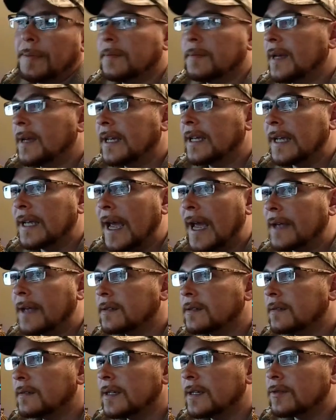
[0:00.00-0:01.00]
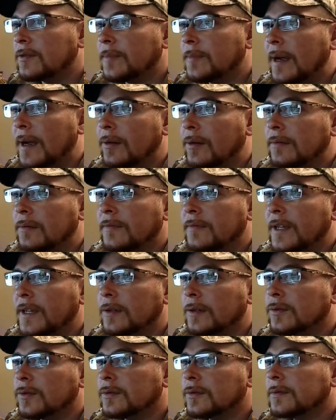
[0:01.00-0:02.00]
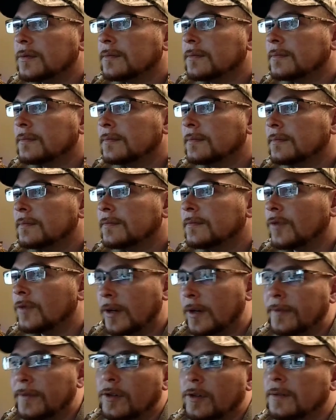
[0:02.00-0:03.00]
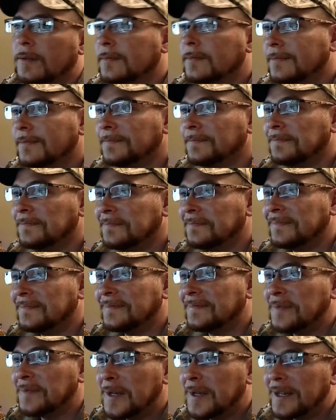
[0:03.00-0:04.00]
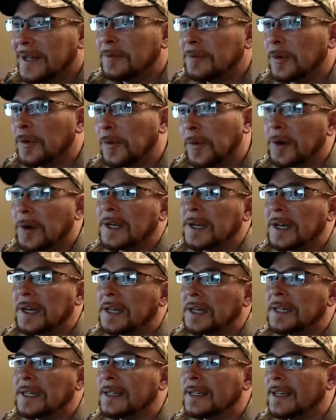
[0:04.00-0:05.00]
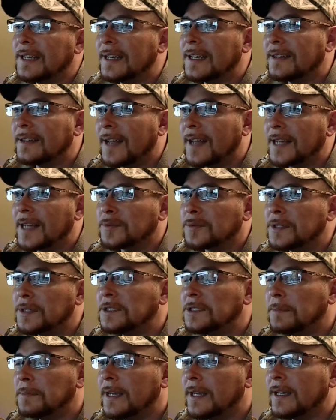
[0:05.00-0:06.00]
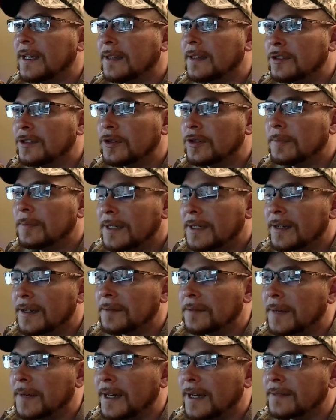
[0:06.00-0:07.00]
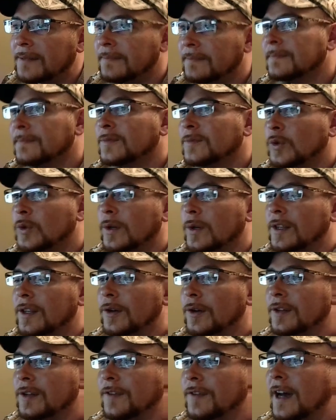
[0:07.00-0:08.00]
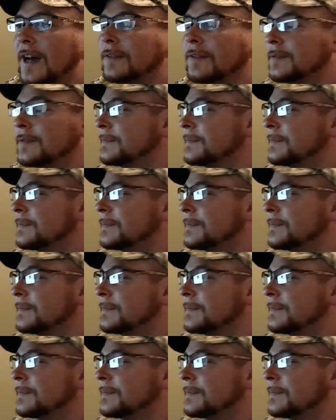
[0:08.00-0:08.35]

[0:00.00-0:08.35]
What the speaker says: making gas and diesel-powered vehicles forever. And we're working on ending it as we speak and should be done by 2035.